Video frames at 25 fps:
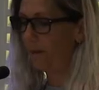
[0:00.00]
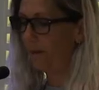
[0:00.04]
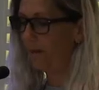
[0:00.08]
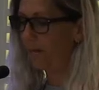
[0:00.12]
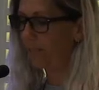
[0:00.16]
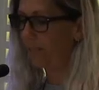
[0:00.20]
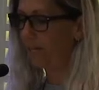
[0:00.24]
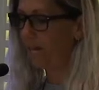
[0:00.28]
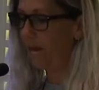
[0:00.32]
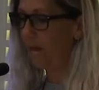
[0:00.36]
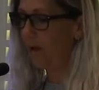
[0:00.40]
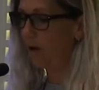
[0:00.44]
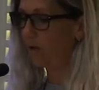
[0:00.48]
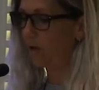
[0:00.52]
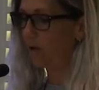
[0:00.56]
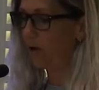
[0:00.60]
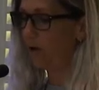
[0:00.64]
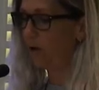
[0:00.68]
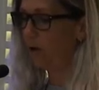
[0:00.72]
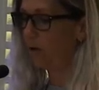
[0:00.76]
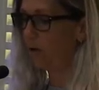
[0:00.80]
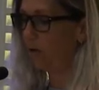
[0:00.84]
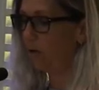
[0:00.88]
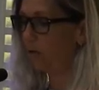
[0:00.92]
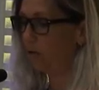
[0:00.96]
has an
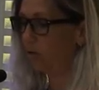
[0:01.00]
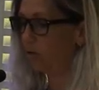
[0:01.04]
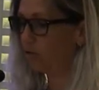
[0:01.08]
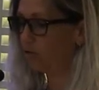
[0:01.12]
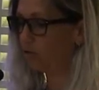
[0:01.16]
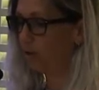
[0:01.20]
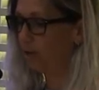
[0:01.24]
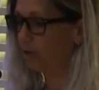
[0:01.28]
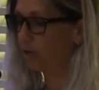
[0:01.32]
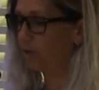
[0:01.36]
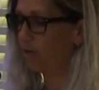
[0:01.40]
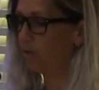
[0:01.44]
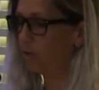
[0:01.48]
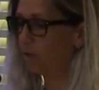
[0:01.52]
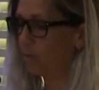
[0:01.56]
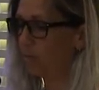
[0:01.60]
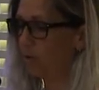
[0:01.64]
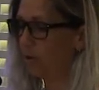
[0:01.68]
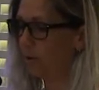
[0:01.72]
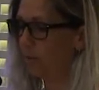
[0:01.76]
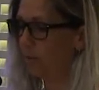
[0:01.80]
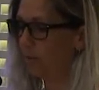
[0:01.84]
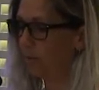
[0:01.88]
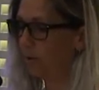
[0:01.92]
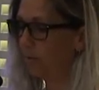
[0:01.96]
alcohol or drug use
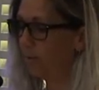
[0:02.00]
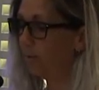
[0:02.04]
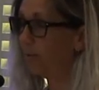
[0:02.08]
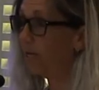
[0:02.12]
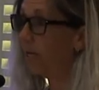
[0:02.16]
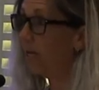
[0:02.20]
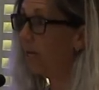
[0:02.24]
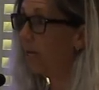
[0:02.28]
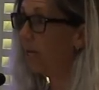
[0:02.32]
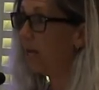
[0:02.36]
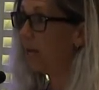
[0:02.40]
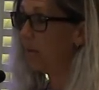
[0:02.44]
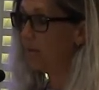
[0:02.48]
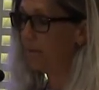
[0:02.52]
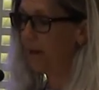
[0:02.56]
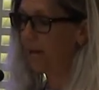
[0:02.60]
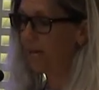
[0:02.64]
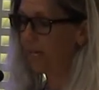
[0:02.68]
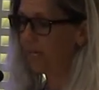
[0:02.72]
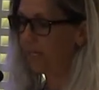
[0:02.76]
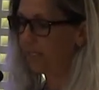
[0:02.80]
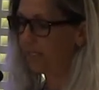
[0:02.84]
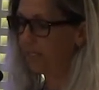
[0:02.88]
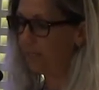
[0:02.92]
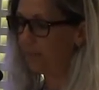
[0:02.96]
problem
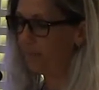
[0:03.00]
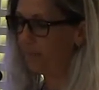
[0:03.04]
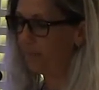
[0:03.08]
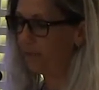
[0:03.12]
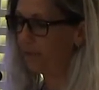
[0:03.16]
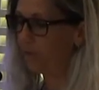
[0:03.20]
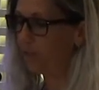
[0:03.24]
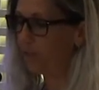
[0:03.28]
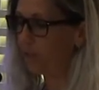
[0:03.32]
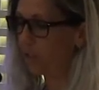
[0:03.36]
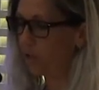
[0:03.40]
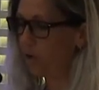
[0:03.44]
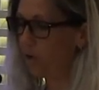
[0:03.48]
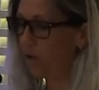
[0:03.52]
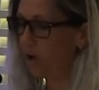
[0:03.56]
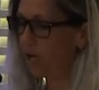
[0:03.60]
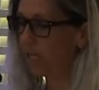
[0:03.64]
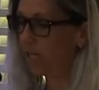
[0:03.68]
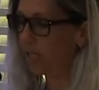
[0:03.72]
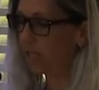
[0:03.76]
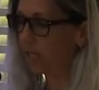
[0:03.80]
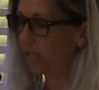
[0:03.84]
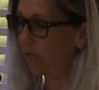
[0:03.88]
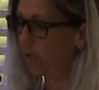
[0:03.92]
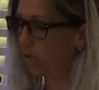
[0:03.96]
may exhibit the
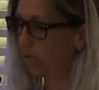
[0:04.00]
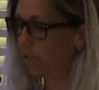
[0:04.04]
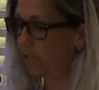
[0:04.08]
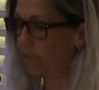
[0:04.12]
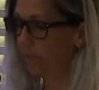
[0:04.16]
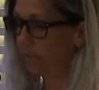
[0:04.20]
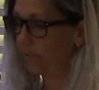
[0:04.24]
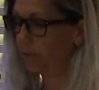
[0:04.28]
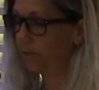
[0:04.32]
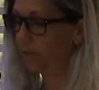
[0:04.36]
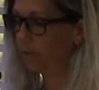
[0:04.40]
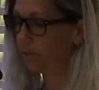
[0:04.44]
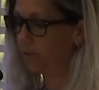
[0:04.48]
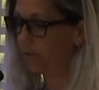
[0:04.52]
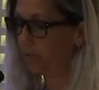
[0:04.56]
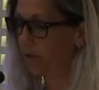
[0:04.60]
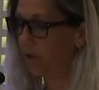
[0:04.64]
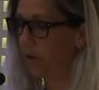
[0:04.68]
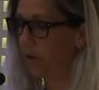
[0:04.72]
signs or symptoms of